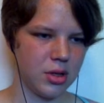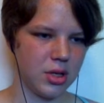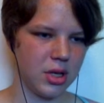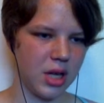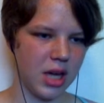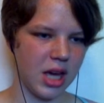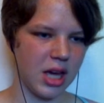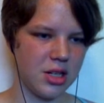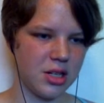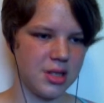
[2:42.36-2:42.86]

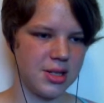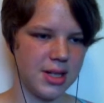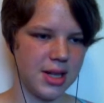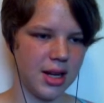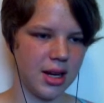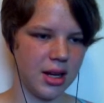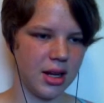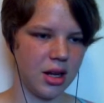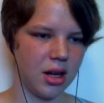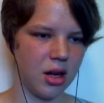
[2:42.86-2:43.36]
Gauge is set
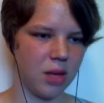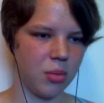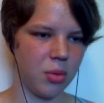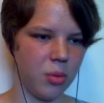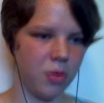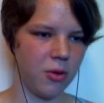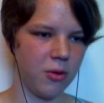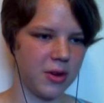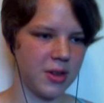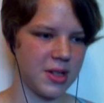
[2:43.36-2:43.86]
and cannot be
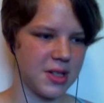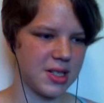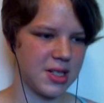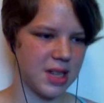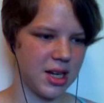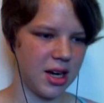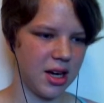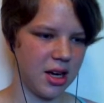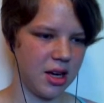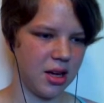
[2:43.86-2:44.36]
moved at this
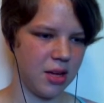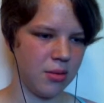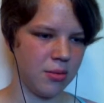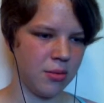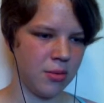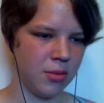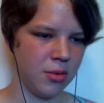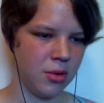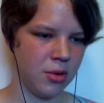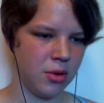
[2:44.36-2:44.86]

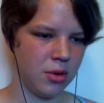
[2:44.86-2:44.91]
time.